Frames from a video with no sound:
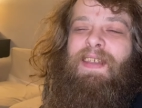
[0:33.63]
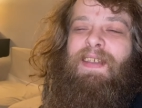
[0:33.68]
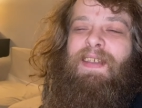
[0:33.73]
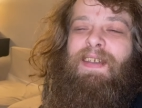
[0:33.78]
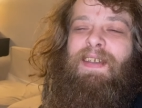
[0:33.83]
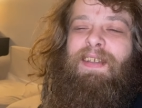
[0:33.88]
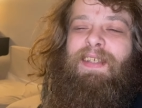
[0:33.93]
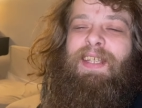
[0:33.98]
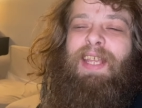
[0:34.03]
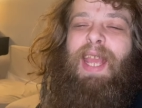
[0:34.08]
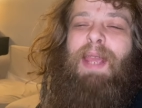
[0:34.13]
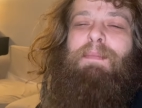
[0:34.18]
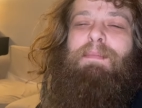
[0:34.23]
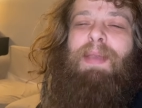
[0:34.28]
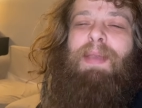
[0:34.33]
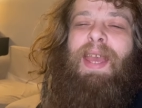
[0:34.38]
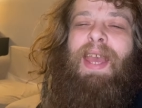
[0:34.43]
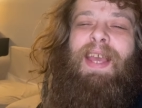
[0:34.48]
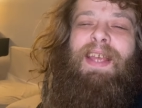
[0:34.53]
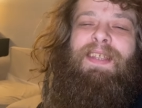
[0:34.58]
uh, Game
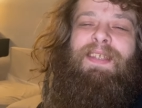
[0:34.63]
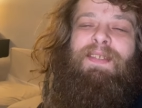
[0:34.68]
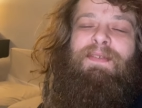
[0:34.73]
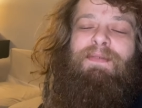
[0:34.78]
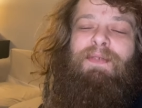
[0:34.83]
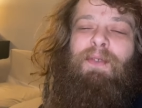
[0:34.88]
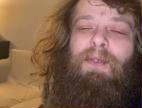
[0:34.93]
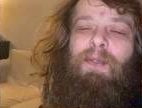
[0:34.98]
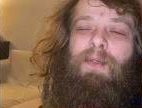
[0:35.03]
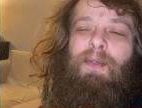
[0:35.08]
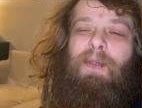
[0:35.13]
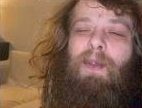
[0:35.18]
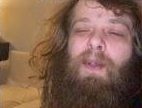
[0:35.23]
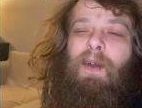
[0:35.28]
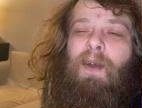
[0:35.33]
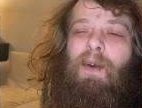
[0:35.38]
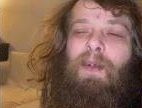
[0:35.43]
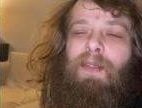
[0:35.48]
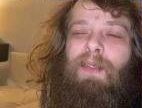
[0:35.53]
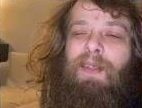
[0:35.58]
Pass for
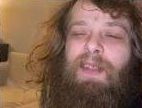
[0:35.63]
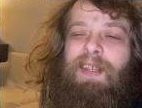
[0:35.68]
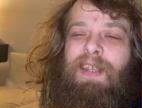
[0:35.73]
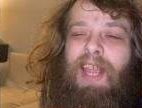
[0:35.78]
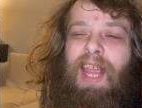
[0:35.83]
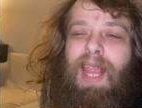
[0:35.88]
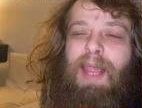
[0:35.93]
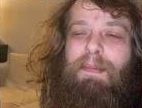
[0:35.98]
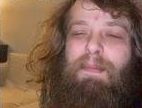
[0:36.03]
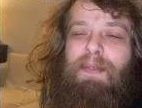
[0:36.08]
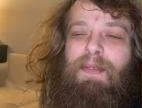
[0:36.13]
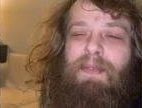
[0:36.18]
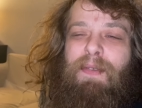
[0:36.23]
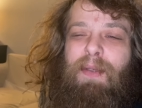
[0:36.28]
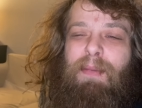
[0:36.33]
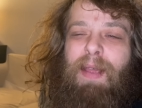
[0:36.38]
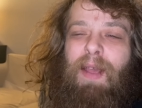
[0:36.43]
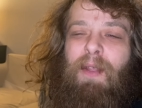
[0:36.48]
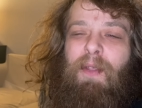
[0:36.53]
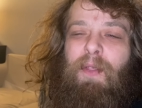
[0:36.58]
all the games
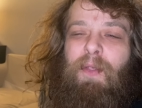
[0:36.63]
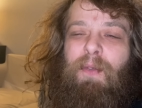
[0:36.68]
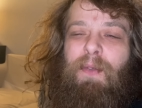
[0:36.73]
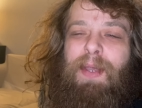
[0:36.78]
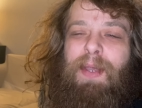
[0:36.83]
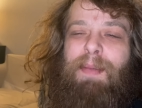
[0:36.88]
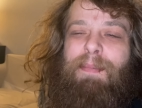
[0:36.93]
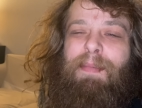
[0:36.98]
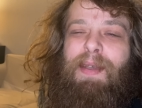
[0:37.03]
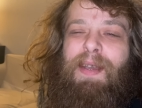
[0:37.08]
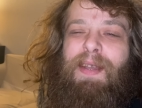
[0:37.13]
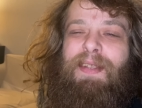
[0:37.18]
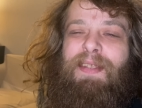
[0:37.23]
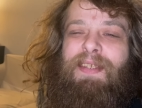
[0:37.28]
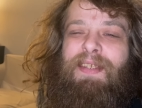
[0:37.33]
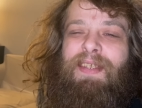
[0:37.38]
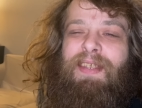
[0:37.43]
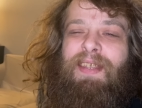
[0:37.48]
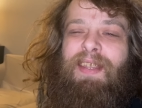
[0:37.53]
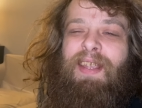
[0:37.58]
for about three
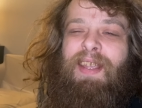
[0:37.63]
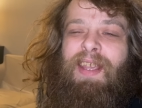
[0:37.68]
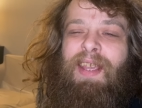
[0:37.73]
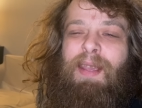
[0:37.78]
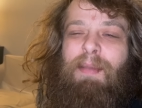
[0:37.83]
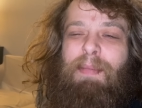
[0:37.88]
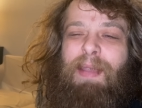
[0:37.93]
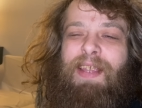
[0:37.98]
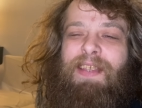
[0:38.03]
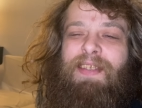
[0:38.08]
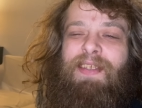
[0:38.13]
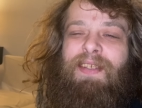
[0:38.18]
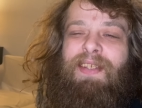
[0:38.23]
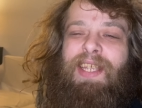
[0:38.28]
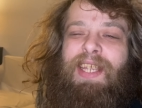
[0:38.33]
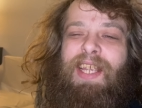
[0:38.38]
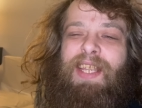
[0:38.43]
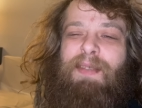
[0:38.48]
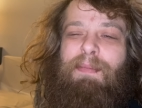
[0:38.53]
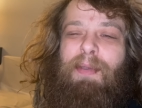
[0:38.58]
months.
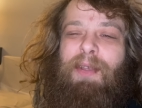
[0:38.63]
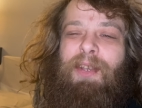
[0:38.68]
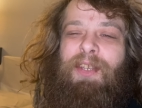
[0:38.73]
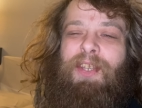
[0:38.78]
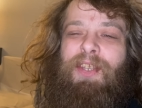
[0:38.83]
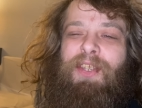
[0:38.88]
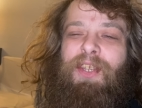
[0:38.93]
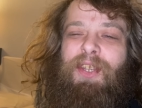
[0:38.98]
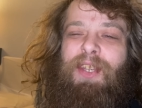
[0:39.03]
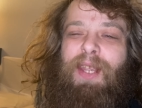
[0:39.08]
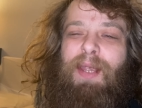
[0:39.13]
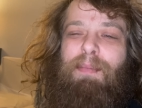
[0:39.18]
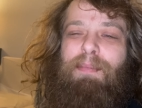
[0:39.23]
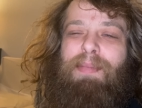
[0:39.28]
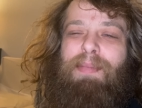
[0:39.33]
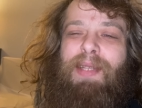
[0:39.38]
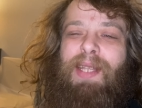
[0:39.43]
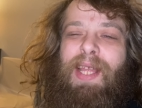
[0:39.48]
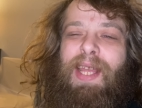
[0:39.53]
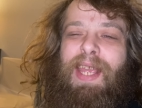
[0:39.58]
Basically, as much as you
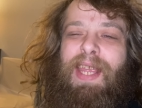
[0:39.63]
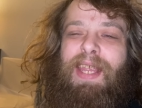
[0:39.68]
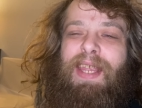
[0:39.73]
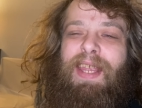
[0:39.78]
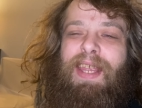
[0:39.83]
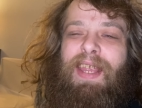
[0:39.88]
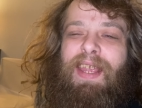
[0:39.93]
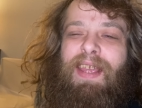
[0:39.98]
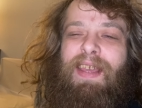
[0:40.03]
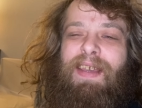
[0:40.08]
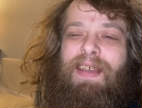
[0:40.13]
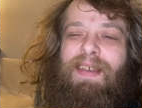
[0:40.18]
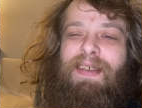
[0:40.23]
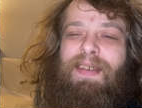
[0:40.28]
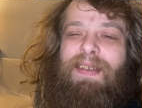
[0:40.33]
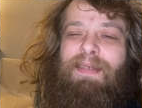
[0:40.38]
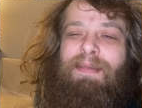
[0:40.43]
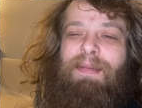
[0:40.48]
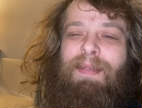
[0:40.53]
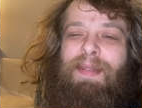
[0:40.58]
can play,
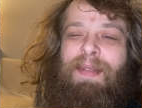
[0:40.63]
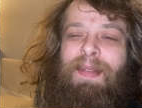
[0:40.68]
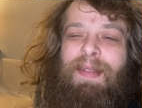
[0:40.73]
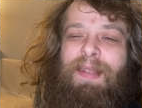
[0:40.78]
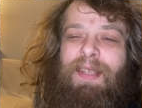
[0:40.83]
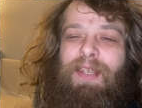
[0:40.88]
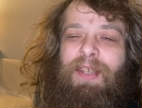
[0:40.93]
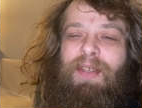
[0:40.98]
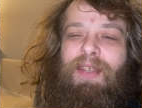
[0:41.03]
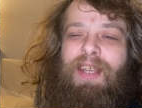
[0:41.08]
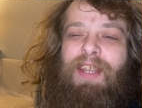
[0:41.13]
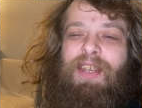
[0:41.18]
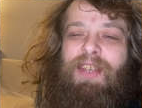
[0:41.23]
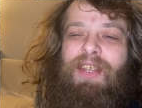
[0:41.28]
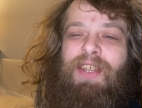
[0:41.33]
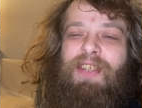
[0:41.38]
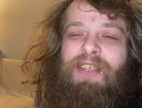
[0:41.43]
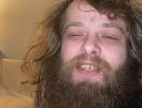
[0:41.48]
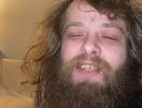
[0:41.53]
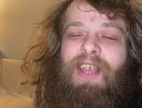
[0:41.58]
uh, you can
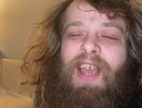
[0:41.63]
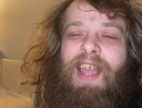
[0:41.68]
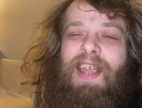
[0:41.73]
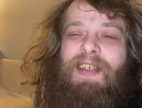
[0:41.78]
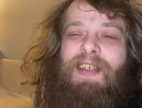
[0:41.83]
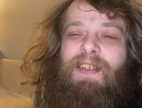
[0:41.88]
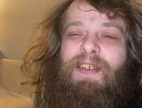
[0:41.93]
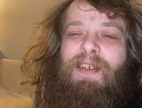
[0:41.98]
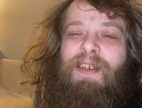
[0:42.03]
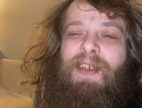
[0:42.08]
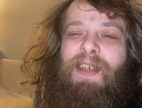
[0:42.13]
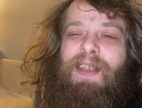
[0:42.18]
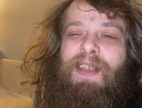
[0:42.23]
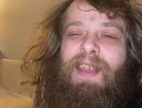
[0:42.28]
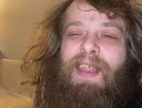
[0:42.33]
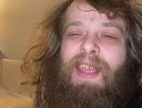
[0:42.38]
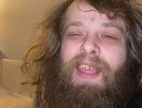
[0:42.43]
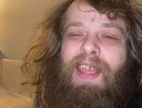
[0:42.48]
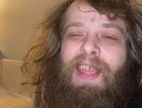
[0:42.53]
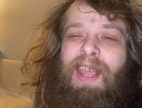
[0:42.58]
just sign
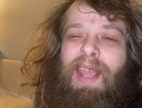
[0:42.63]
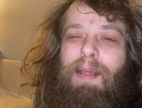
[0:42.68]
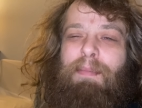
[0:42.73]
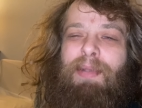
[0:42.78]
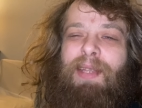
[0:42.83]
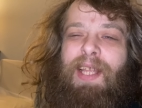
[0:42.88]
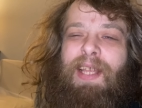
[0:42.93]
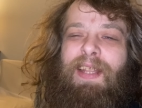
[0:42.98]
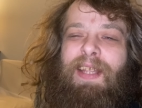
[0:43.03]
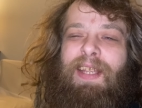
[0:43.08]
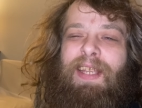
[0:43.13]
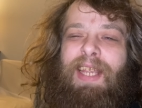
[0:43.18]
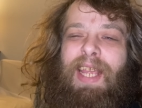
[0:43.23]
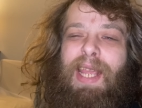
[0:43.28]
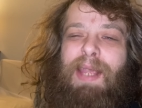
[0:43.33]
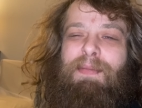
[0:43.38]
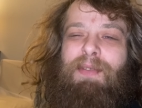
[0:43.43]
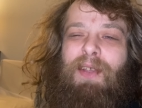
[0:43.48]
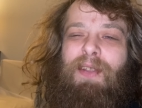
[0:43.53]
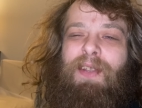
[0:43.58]
on and play the
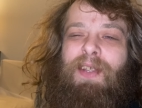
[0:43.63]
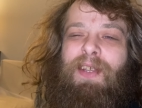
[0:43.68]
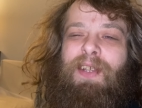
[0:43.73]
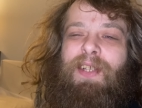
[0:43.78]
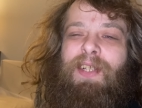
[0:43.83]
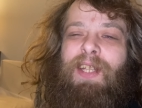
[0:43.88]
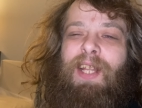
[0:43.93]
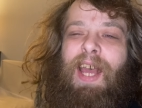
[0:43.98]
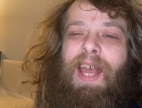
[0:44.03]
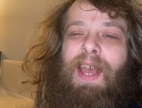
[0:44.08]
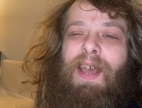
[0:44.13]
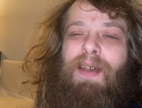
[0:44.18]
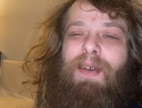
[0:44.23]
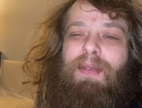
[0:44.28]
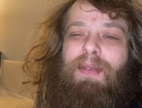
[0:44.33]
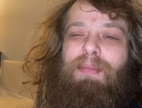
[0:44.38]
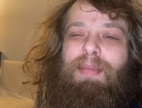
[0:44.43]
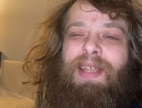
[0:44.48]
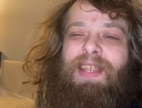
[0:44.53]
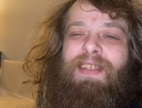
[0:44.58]
games on the
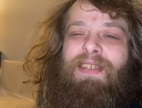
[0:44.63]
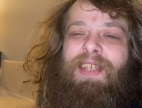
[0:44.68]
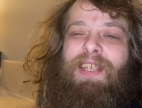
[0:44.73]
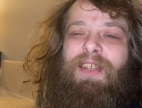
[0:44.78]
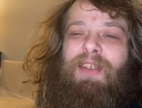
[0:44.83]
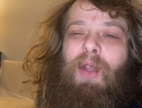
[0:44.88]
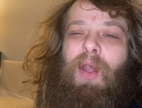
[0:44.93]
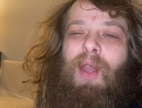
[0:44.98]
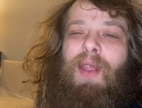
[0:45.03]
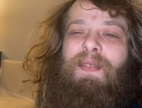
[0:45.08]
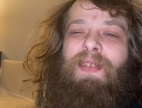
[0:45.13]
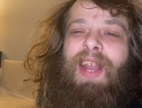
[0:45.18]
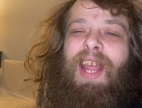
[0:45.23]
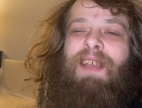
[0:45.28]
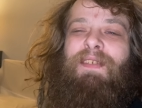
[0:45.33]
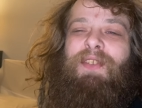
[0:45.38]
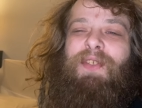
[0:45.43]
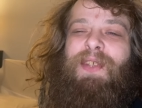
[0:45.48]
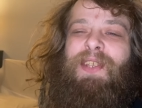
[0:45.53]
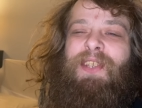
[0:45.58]
cloud. Basically, you don't even
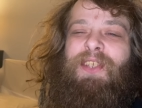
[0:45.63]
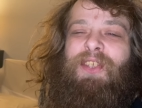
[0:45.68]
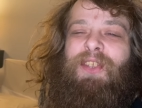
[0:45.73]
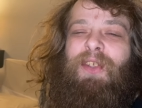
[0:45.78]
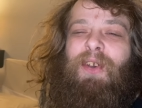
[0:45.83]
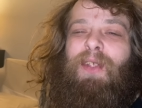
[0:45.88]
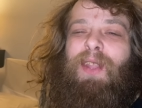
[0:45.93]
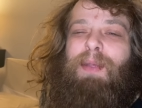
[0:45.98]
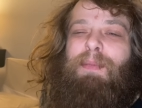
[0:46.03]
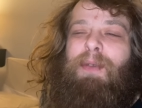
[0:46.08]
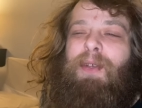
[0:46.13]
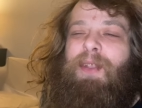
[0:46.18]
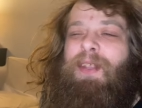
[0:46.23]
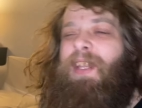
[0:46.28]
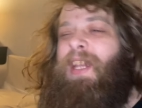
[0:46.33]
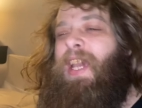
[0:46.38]
have to install them on the